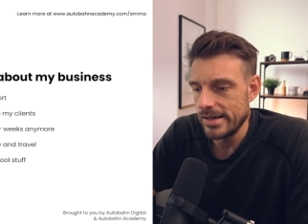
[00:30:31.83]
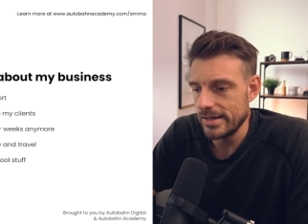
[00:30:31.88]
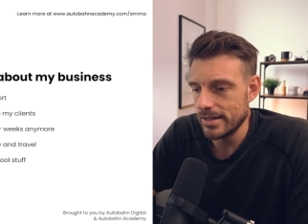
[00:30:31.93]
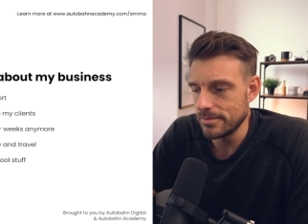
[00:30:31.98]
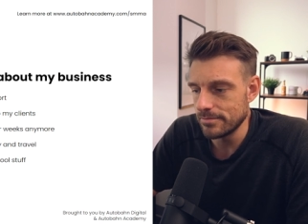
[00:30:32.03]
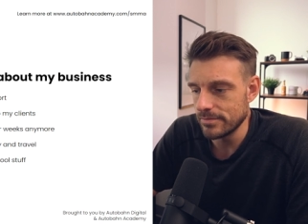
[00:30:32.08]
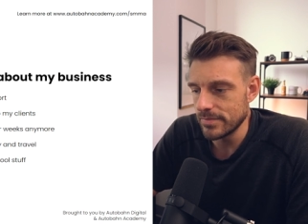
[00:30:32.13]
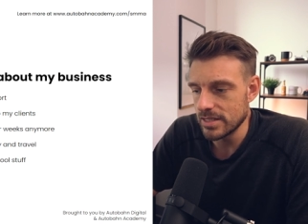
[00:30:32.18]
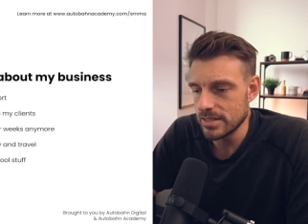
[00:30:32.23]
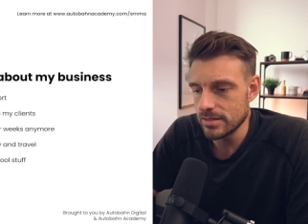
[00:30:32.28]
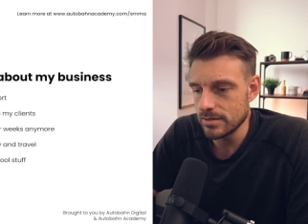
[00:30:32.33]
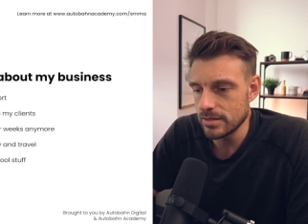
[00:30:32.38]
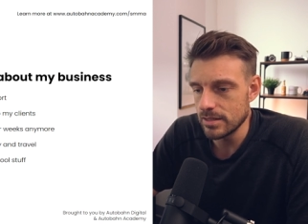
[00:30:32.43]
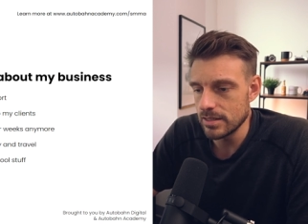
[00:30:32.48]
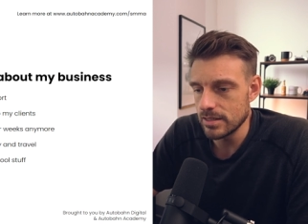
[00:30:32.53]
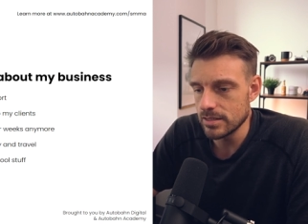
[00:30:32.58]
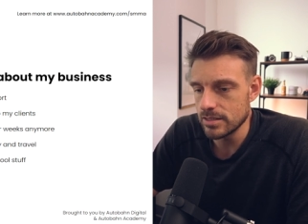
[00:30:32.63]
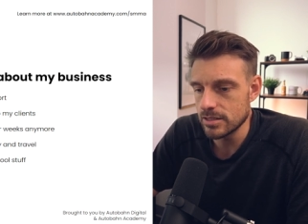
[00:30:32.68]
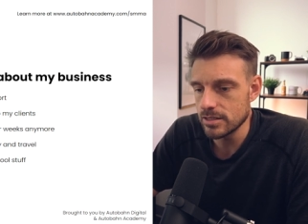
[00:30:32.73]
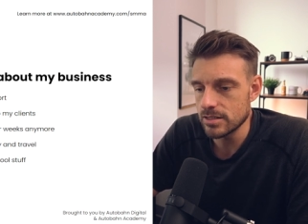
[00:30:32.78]
Um, it's
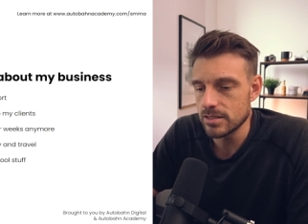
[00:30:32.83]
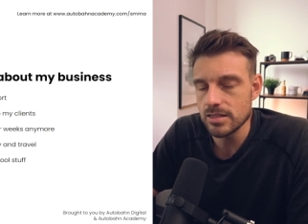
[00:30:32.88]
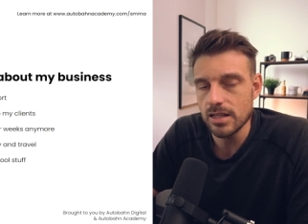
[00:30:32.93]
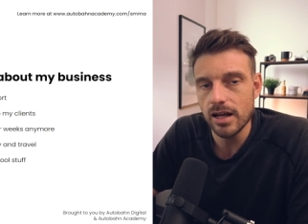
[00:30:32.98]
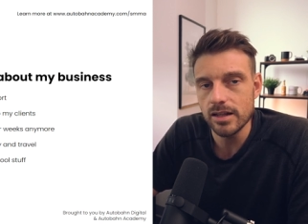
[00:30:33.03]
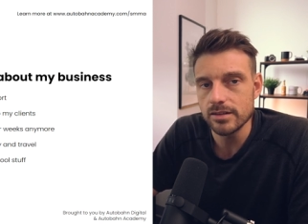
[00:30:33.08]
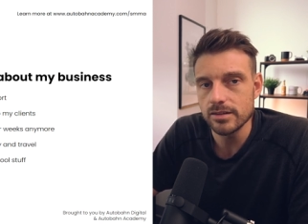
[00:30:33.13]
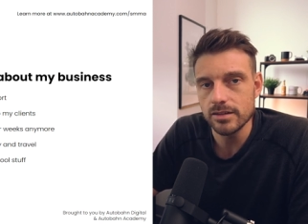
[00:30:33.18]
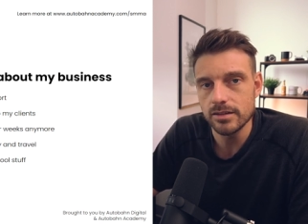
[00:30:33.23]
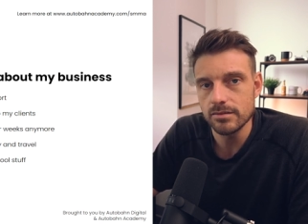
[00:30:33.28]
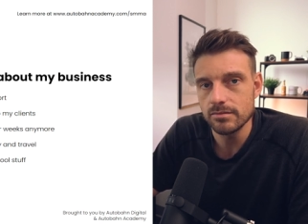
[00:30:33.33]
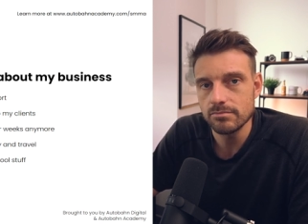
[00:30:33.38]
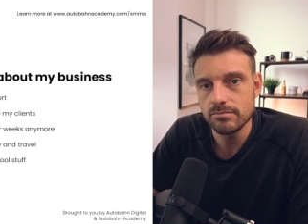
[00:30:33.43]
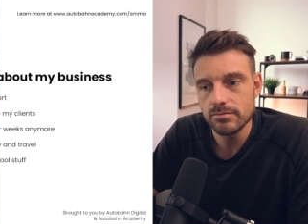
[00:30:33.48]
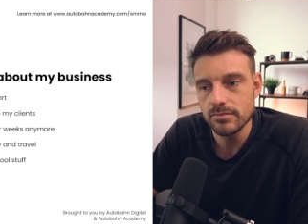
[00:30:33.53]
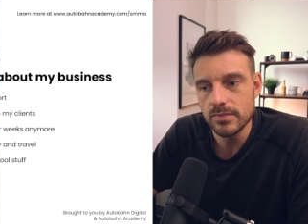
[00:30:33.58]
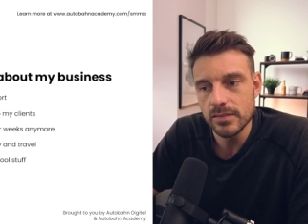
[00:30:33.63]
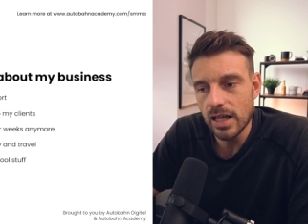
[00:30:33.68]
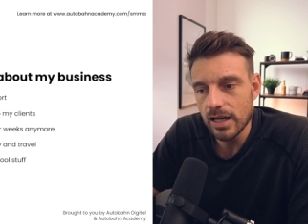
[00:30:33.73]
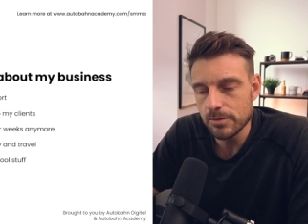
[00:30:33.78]
it's just not
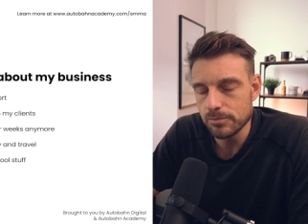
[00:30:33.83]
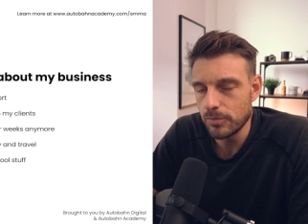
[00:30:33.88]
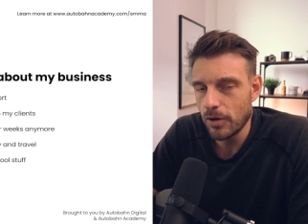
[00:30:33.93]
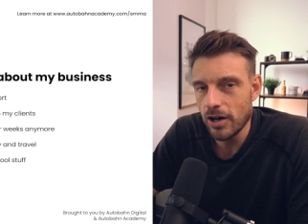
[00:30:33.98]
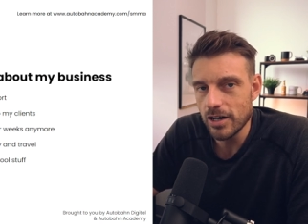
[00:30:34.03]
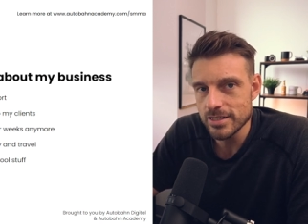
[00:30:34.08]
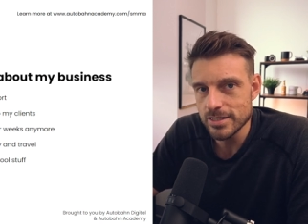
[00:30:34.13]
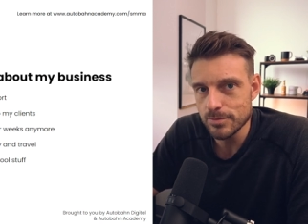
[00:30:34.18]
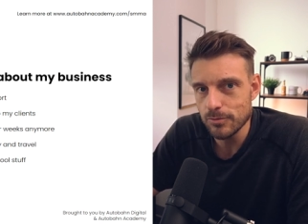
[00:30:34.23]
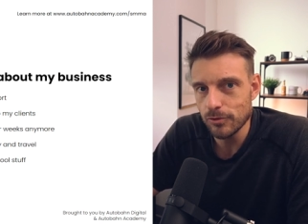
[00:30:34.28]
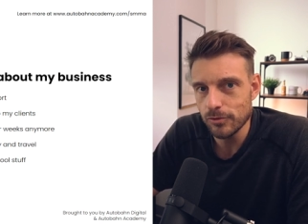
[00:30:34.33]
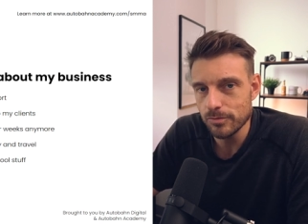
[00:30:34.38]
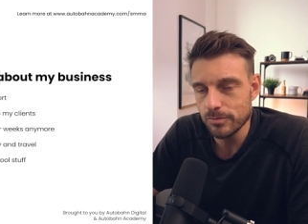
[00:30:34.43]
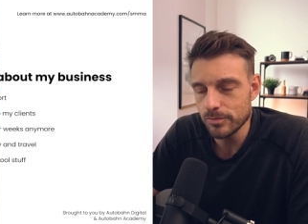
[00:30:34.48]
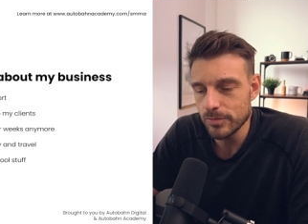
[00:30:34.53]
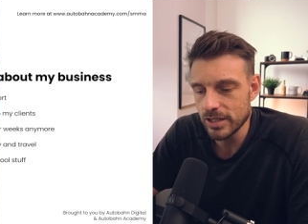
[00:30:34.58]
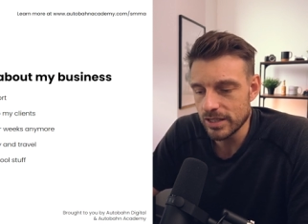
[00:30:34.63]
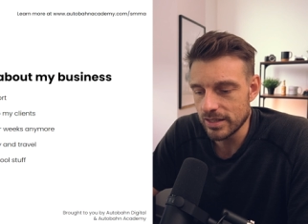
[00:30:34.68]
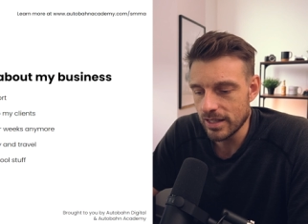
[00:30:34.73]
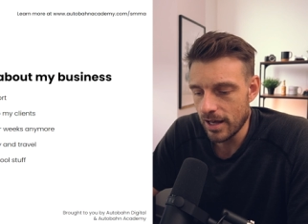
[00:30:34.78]
not possible.
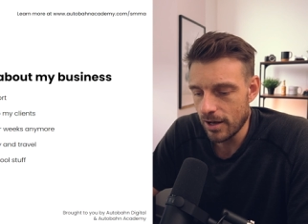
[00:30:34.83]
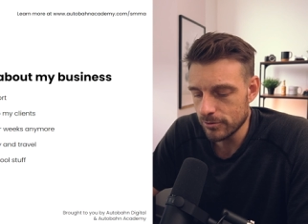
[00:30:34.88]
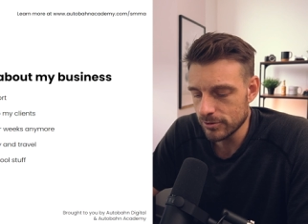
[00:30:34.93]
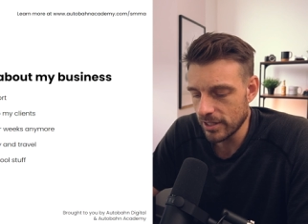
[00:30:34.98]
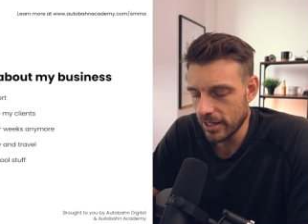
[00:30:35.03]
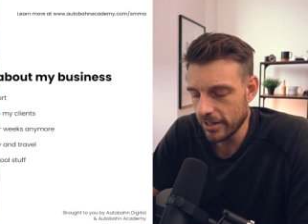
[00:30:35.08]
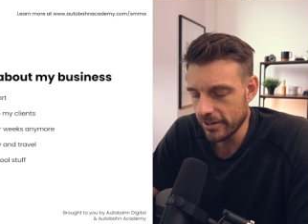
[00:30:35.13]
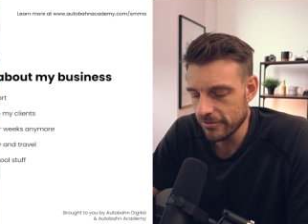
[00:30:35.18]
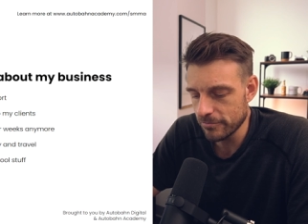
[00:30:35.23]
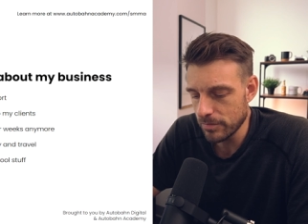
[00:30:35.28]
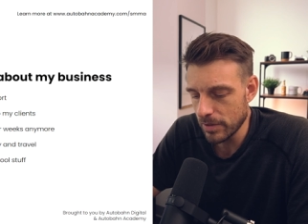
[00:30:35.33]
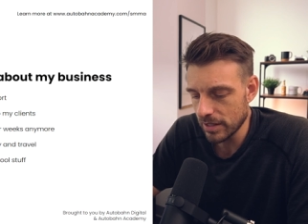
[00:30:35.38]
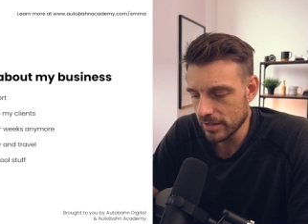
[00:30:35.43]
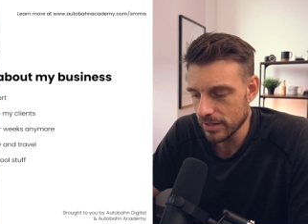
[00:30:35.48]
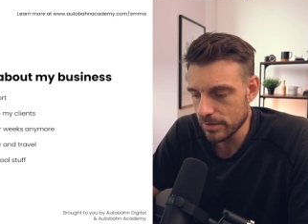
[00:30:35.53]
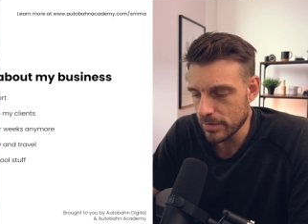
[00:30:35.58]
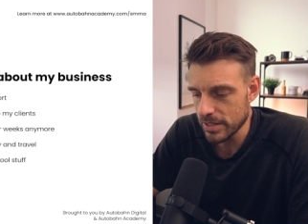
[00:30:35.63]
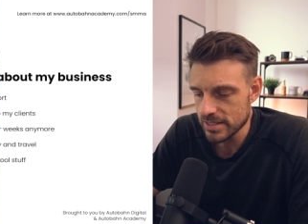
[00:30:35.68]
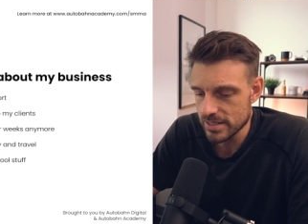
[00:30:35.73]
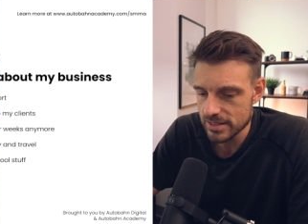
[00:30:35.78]
But now that I've
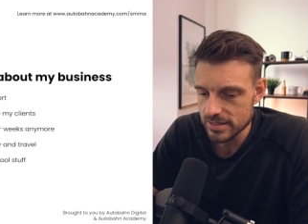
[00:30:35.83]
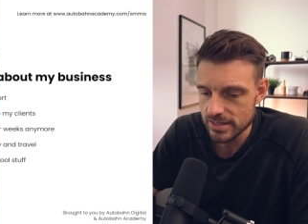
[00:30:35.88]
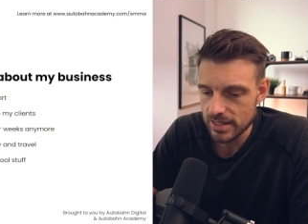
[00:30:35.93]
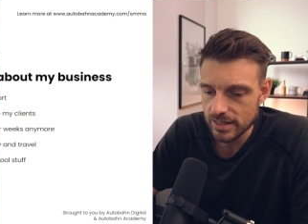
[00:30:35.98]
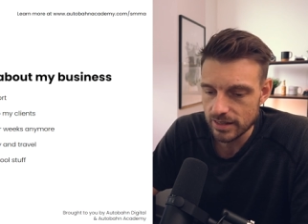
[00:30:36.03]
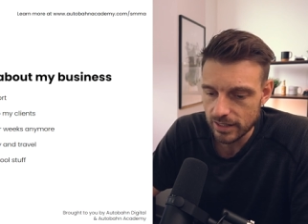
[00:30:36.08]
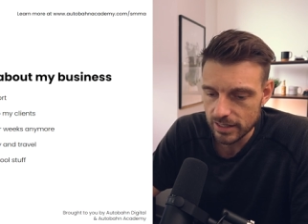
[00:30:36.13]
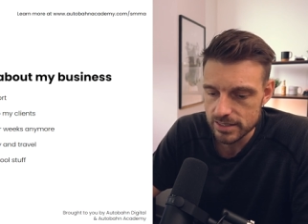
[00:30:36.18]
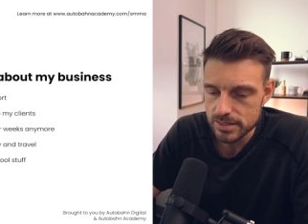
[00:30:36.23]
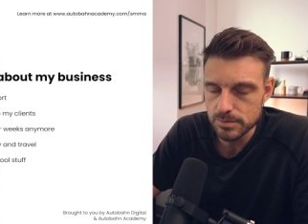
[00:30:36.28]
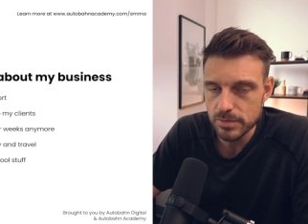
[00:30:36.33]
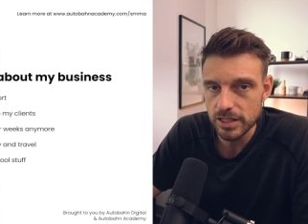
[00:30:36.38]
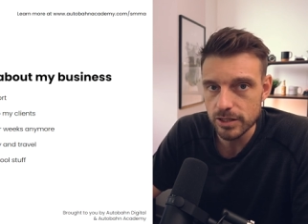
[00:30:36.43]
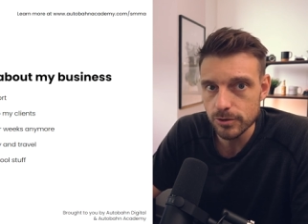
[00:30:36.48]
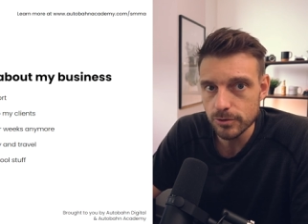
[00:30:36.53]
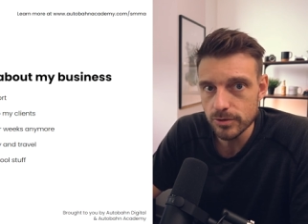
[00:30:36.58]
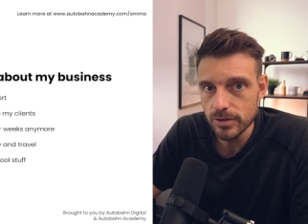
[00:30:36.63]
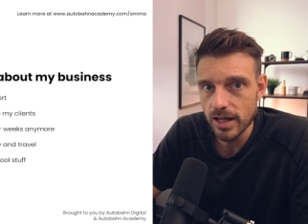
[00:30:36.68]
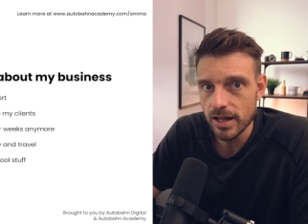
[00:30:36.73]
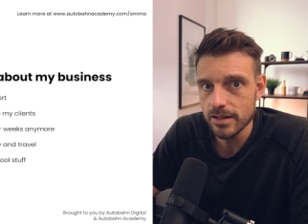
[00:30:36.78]
built a business that lets me
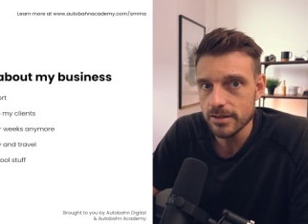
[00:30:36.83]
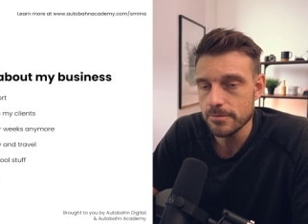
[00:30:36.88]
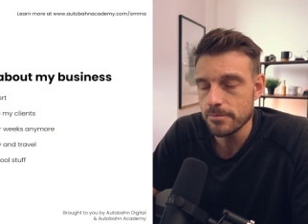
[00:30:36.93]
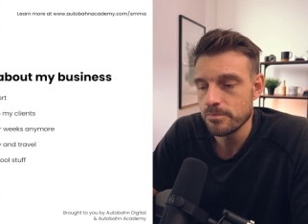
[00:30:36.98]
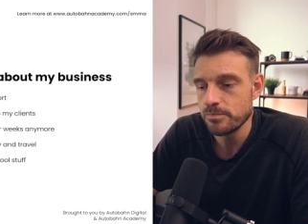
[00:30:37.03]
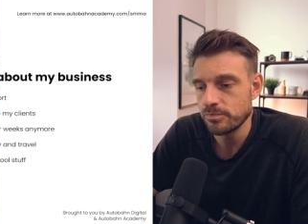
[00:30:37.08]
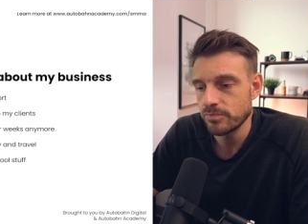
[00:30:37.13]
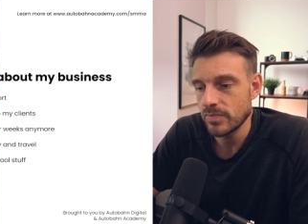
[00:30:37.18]
do that,